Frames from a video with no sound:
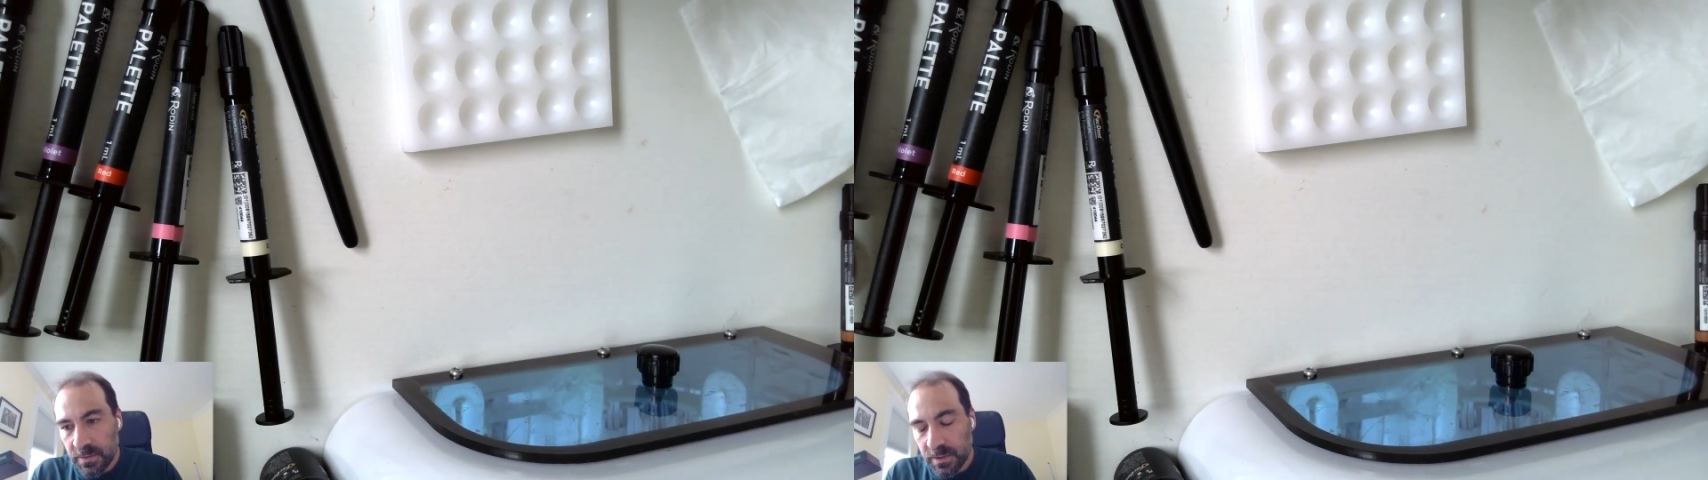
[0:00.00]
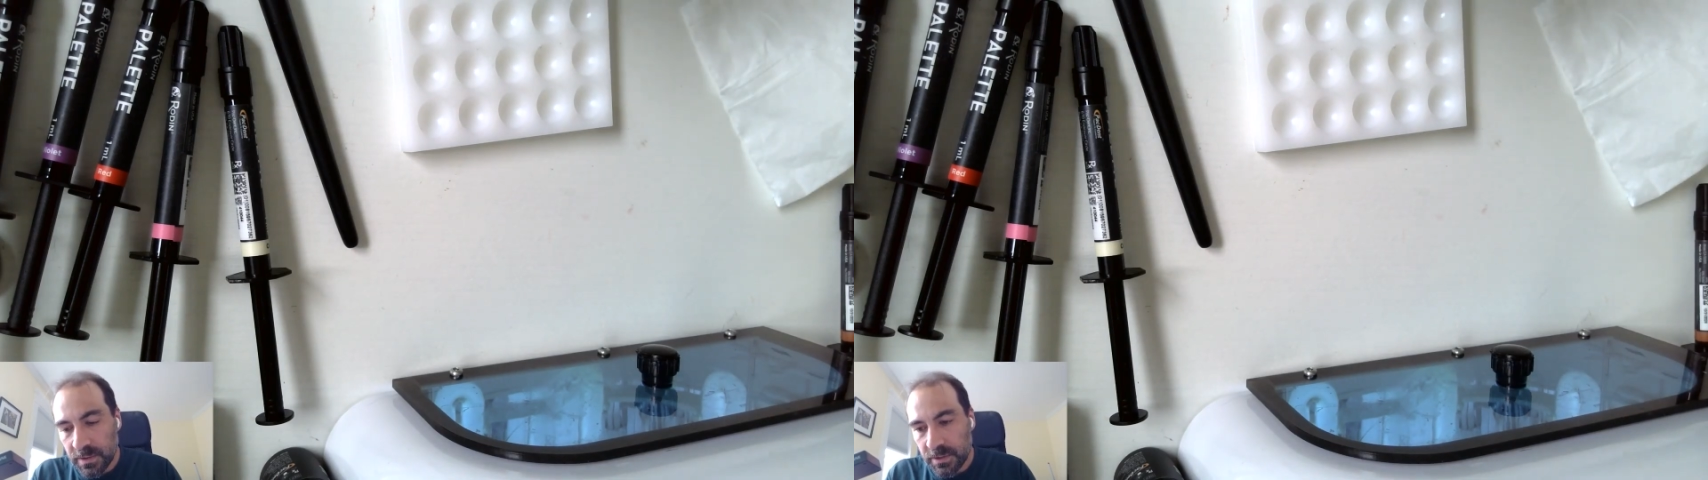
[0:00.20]

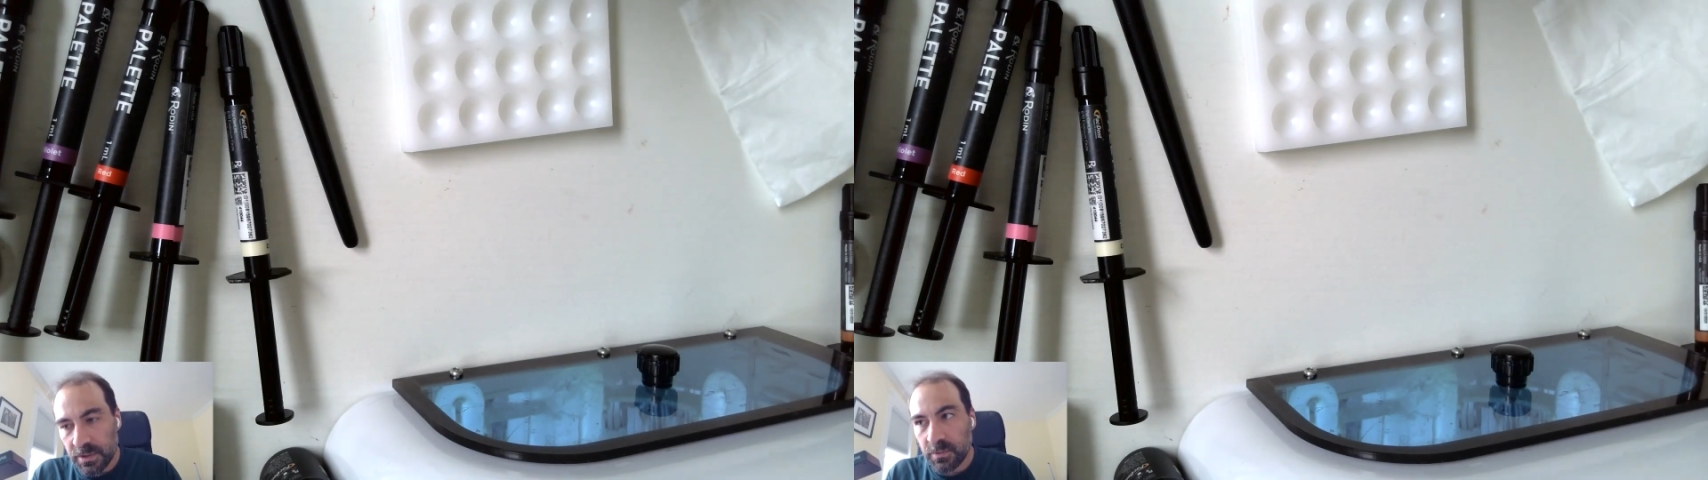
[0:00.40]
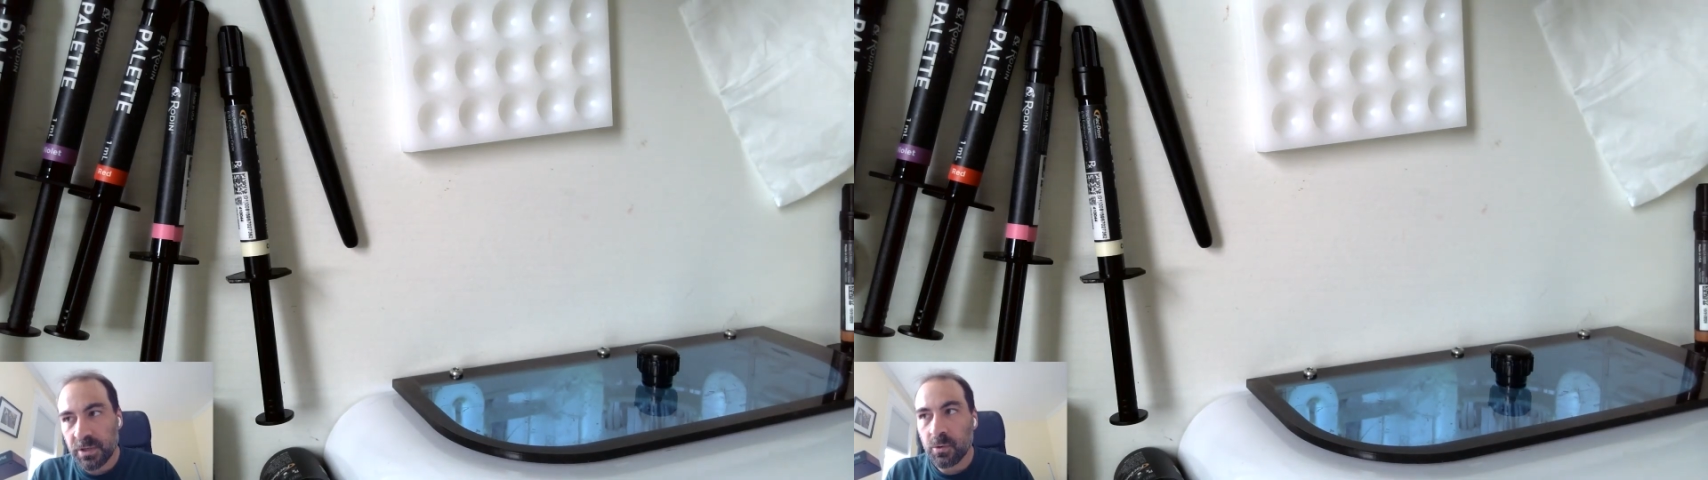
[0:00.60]
You
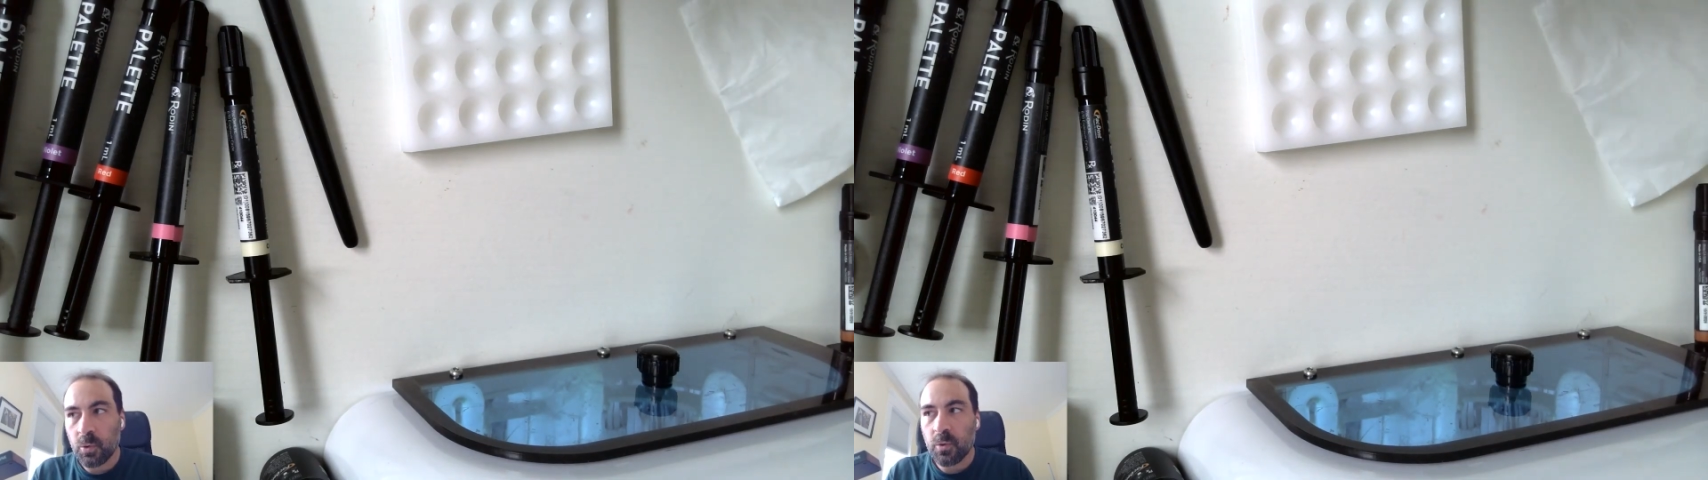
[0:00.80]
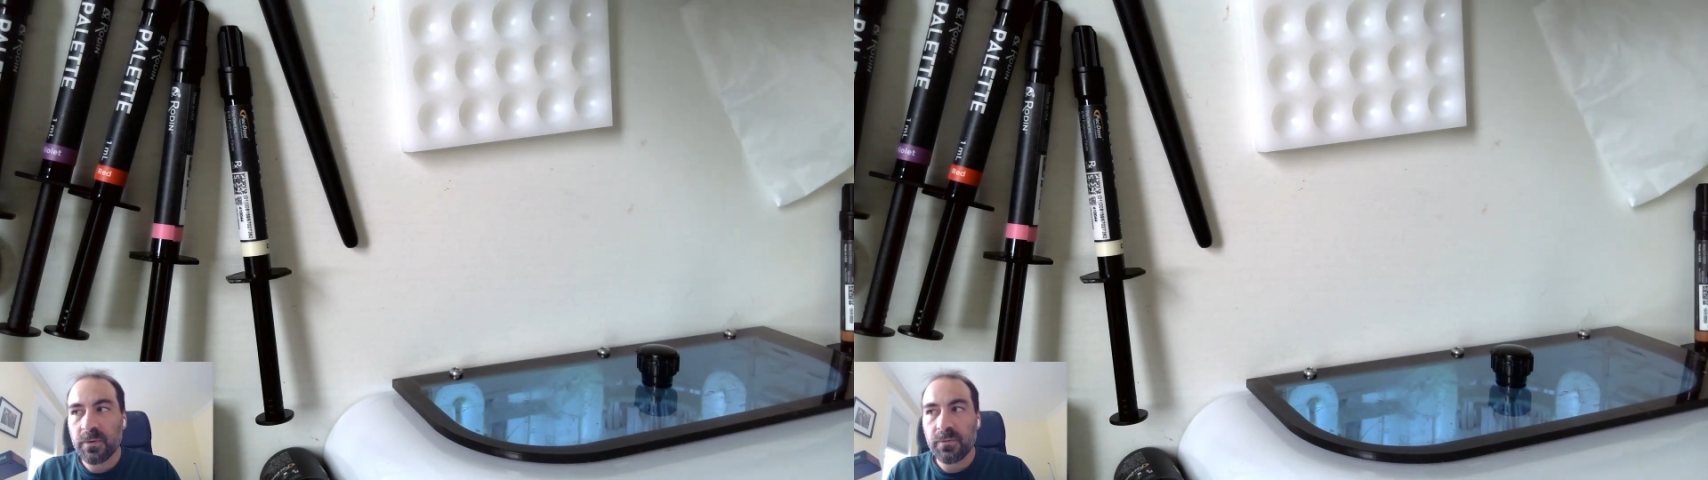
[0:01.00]
don't want to go over